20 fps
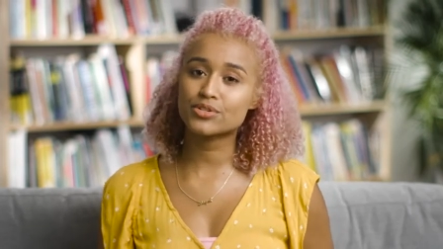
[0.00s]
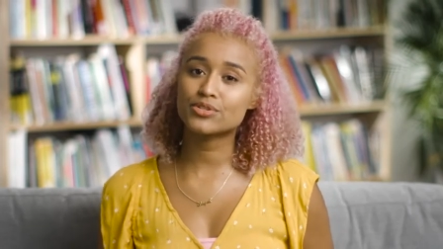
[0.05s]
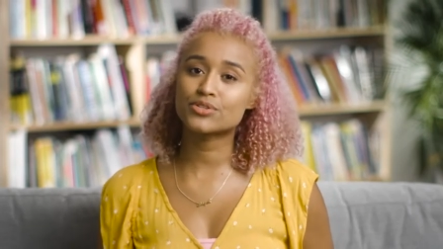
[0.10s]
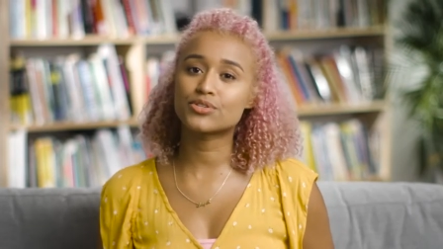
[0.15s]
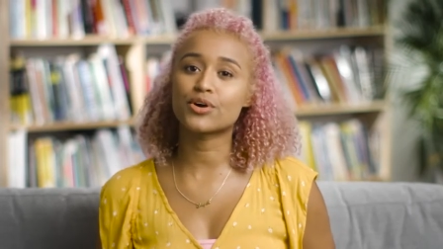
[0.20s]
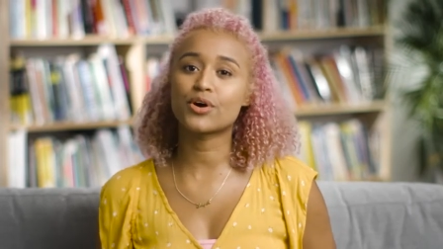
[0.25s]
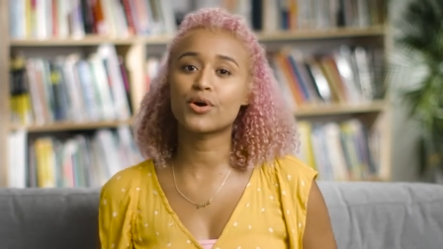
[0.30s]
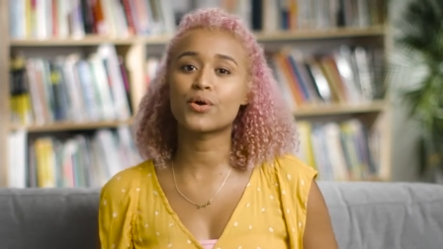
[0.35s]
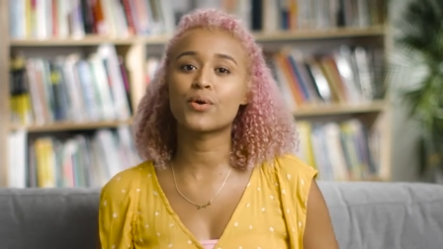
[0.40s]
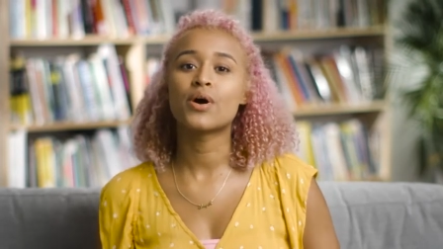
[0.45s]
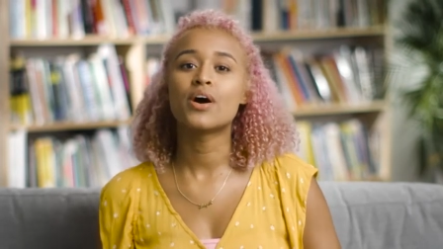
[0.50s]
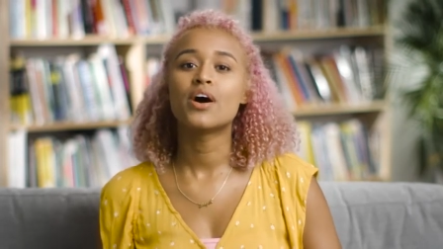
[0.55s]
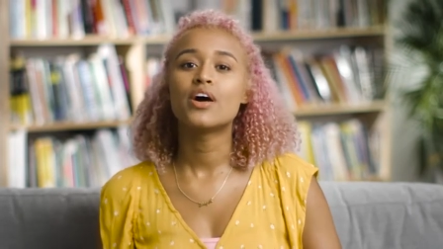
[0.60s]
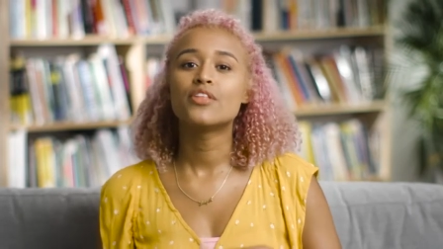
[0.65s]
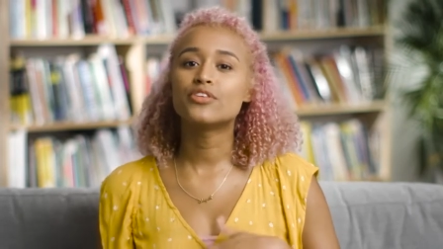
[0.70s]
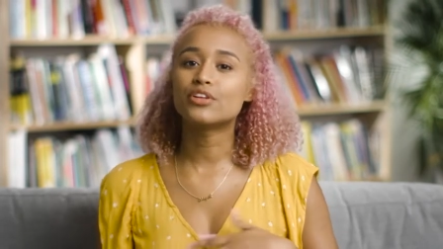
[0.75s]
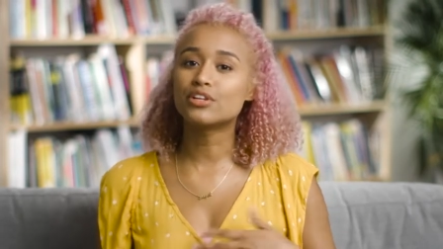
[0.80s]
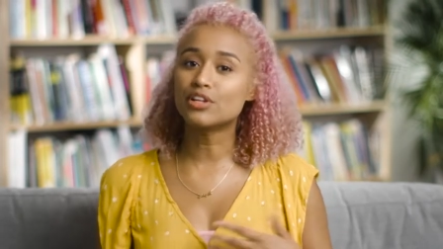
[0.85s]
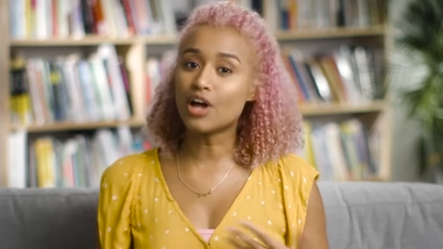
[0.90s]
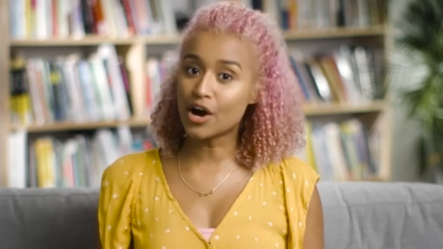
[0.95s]
so
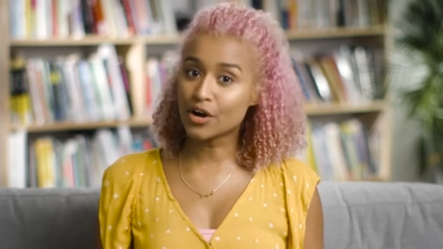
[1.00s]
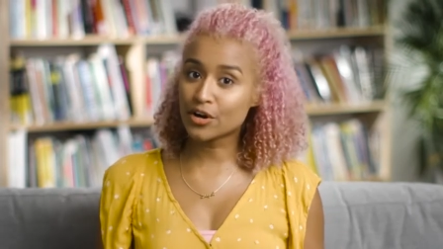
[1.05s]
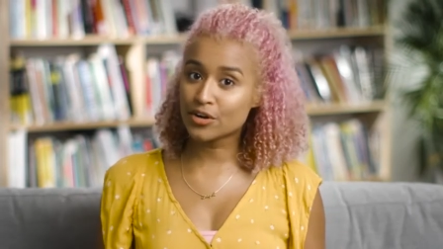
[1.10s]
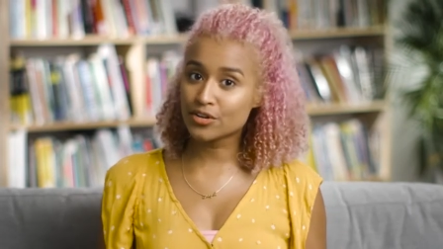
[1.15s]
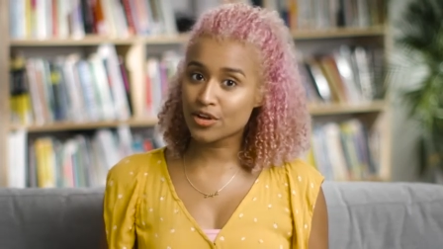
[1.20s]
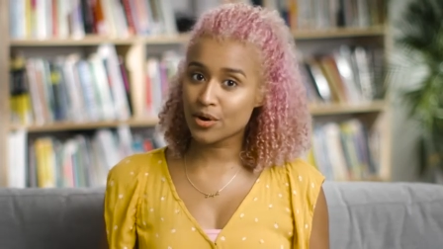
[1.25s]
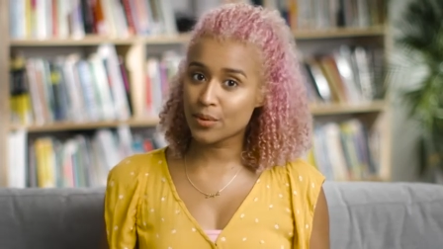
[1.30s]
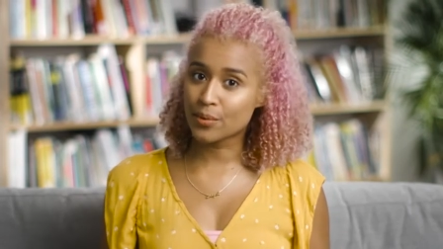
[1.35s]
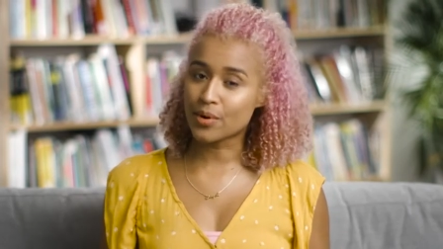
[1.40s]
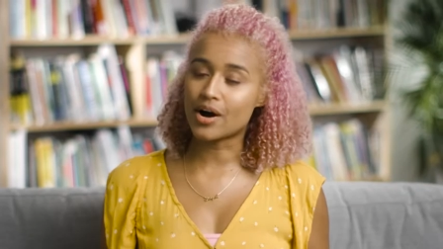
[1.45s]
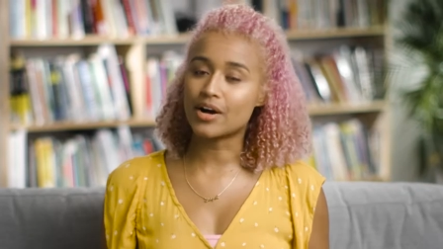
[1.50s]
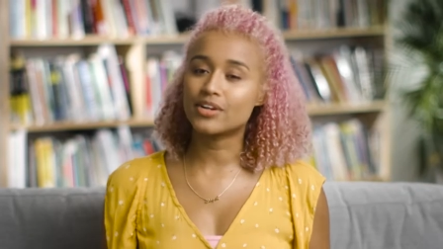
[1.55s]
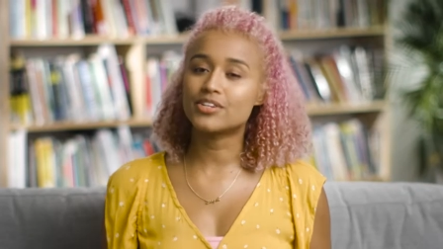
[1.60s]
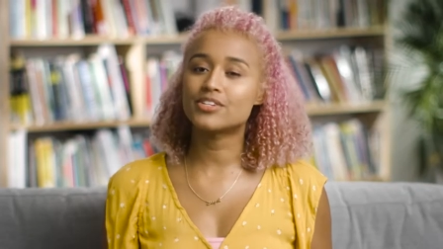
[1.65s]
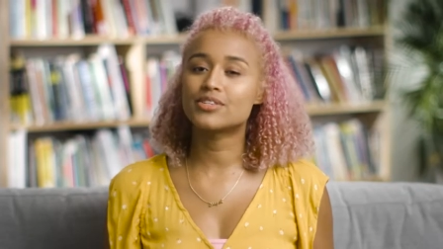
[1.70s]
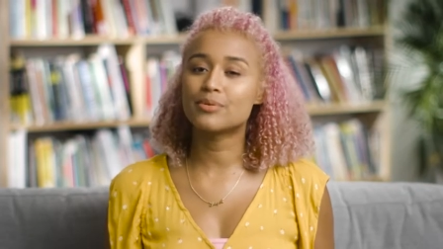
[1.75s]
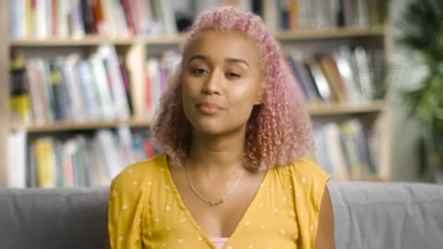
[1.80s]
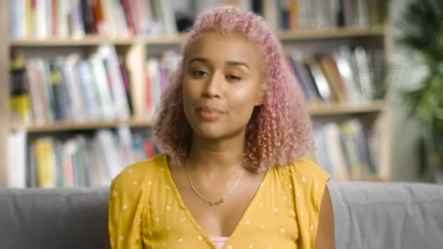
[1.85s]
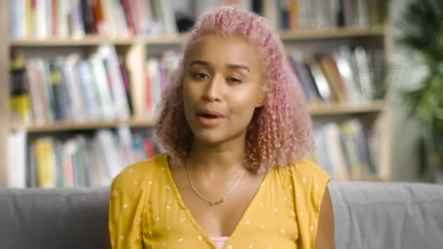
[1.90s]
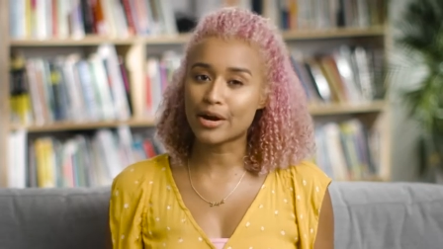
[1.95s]
the longer they
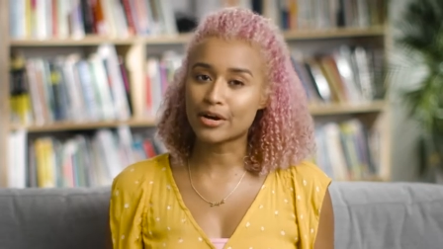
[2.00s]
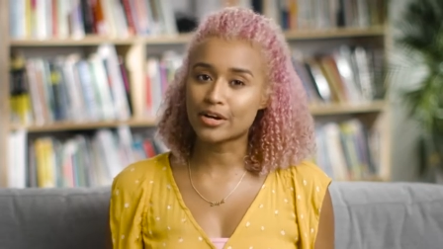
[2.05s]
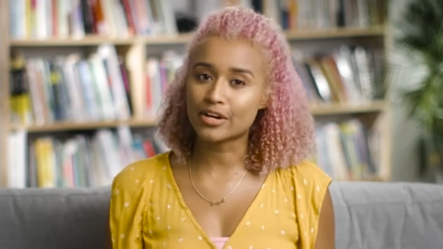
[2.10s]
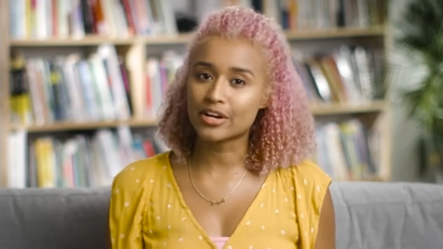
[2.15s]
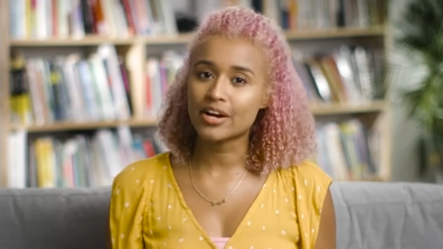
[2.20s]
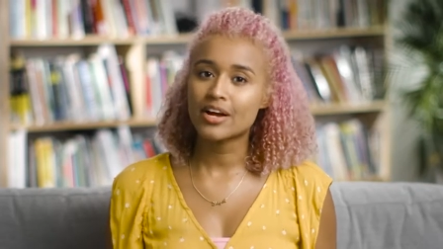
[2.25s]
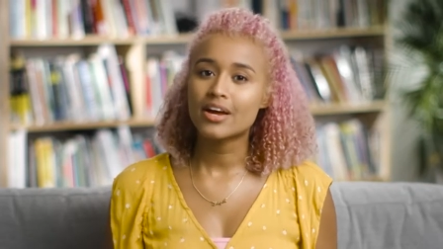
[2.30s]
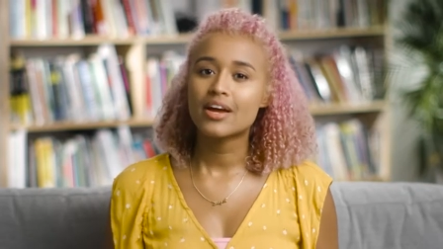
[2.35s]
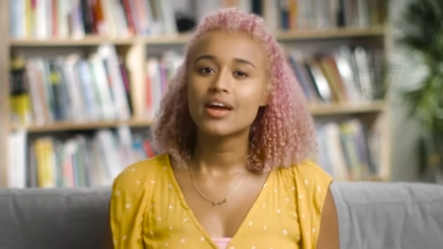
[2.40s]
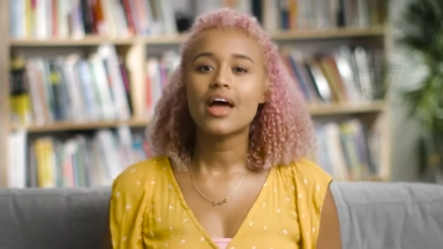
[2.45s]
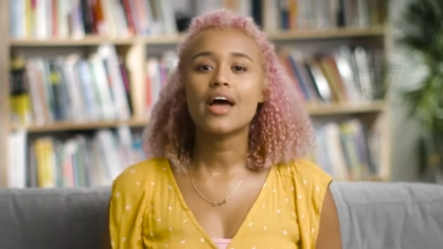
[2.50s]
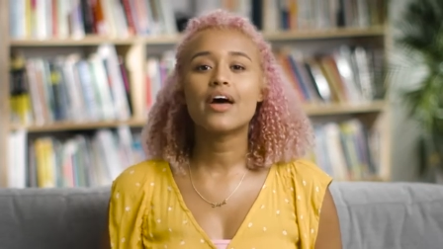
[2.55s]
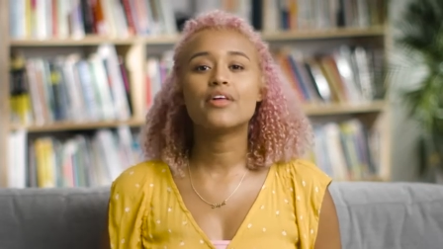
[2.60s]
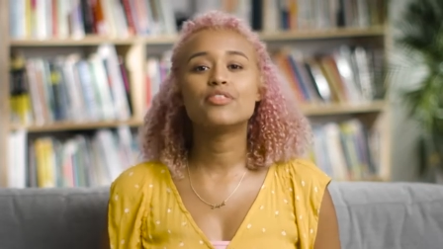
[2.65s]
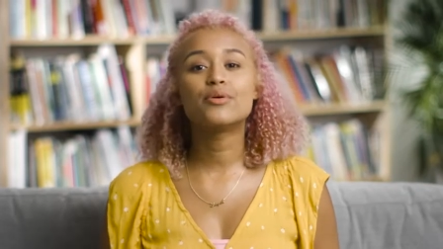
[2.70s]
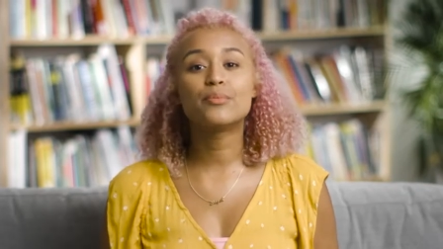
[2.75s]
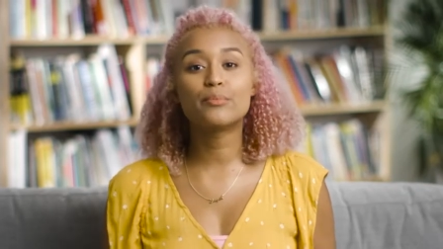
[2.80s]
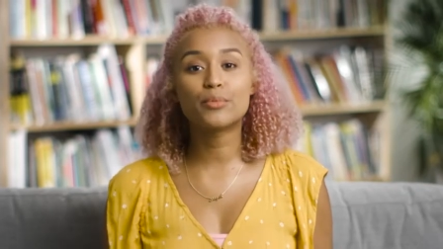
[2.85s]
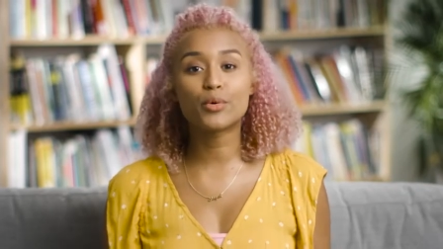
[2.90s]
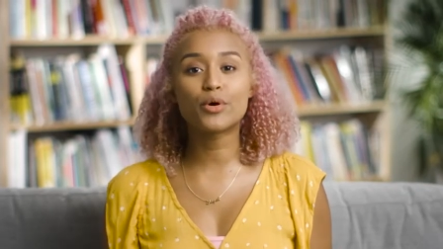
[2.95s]
watch, the better,
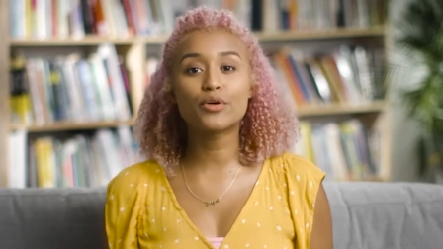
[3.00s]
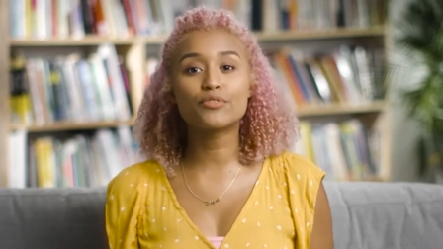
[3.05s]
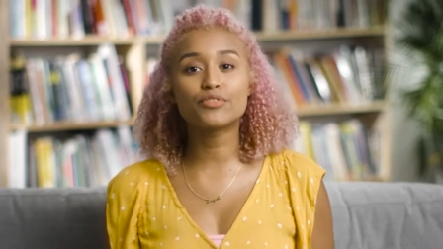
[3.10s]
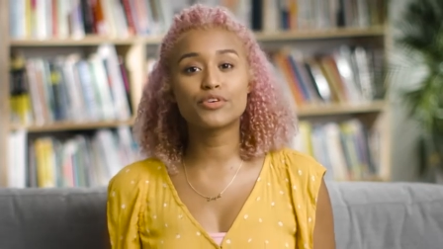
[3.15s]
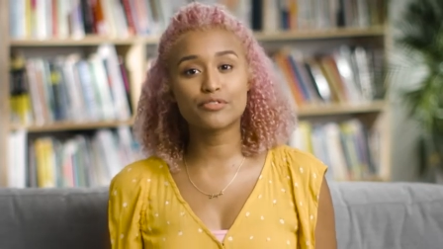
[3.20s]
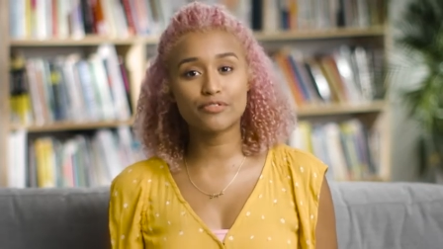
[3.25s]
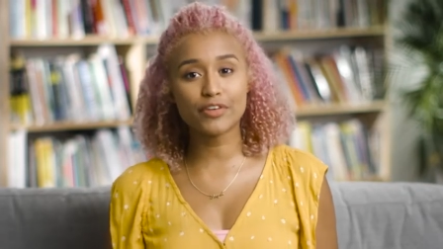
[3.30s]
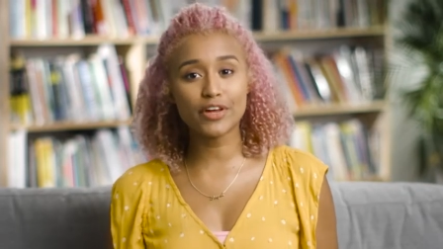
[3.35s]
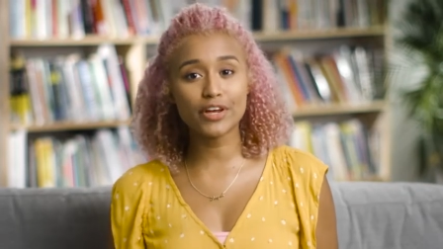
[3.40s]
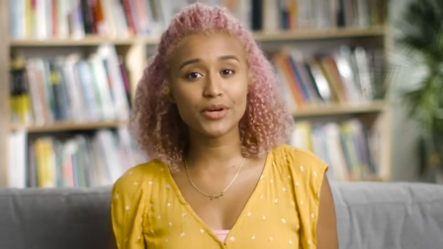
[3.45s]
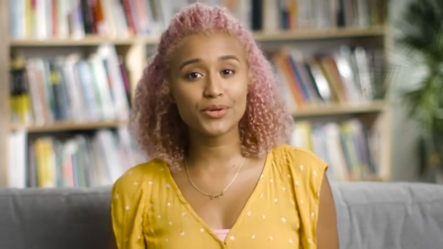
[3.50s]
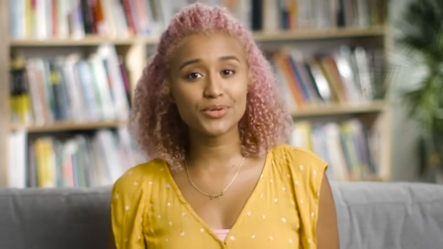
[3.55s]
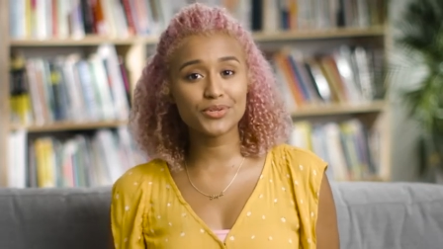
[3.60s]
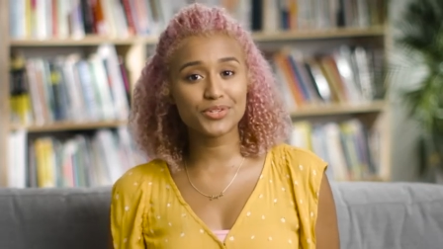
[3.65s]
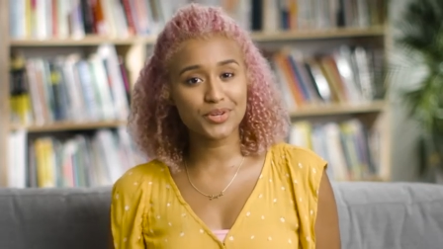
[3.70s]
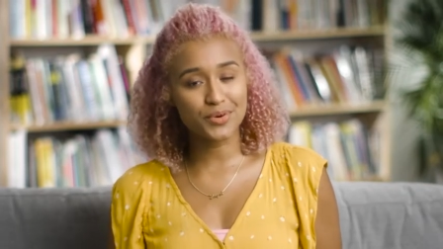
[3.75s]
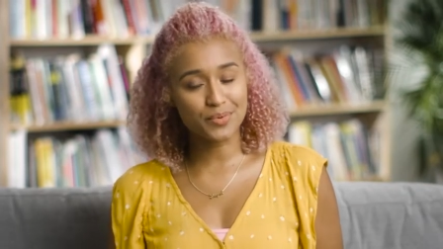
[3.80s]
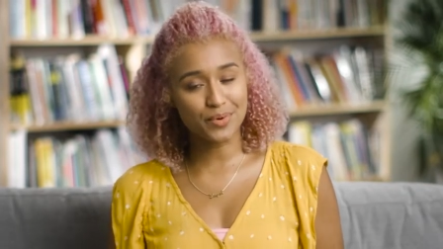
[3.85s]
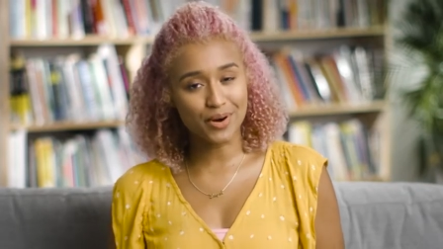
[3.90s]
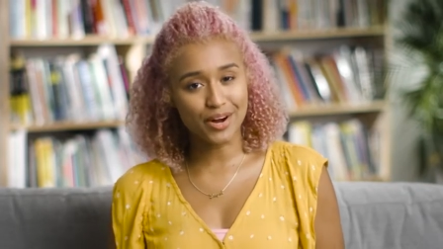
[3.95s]
and the more of your videos they